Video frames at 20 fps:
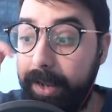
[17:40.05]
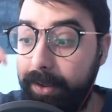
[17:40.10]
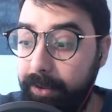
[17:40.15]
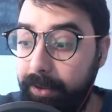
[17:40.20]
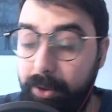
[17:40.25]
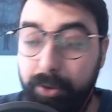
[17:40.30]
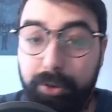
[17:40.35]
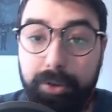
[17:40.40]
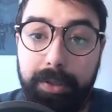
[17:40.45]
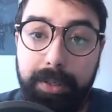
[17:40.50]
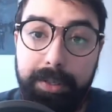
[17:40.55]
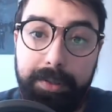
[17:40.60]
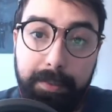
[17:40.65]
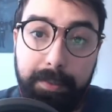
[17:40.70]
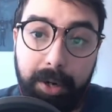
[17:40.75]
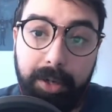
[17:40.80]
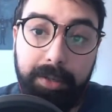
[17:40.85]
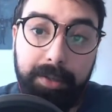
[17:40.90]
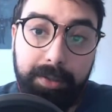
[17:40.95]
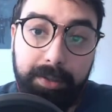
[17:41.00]
socialist
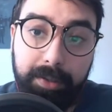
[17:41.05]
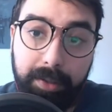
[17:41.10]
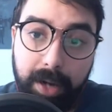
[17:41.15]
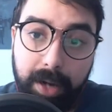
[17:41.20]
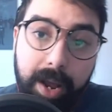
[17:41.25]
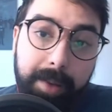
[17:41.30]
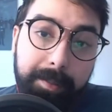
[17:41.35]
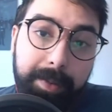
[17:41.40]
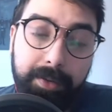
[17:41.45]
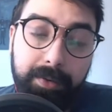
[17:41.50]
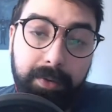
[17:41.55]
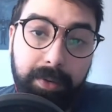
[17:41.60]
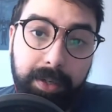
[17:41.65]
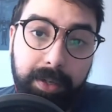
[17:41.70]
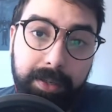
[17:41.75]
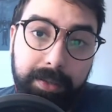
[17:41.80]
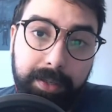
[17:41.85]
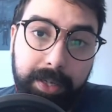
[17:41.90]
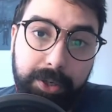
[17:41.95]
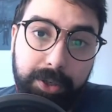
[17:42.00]
marxist or communist
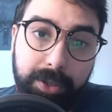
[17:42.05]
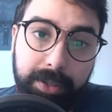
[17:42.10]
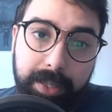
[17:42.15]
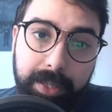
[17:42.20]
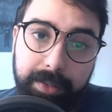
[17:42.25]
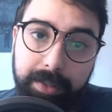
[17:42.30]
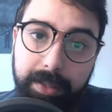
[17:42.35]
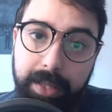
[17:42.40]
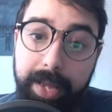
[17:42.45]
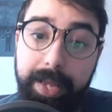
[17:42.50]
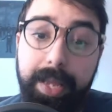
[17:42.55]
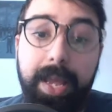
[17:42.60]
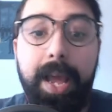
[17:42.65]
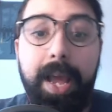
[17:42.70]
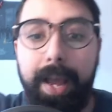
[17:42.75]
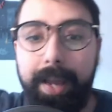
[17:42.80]
organization that's like